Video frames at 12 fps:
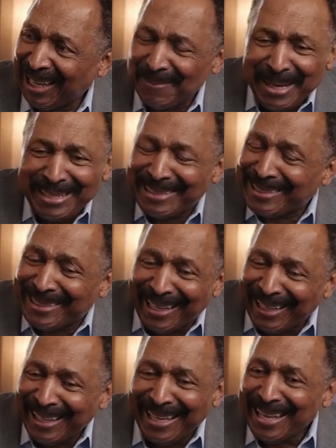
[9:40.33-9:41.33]
I mean,
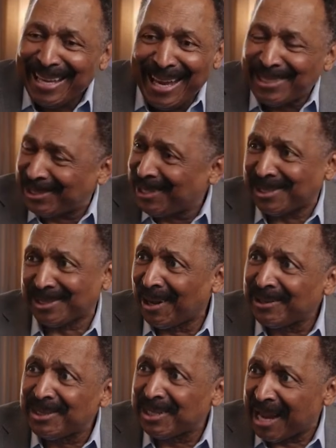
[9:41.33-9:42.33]
it's just
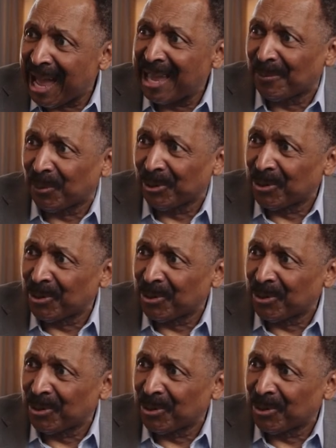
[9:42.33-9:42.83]
undeniable.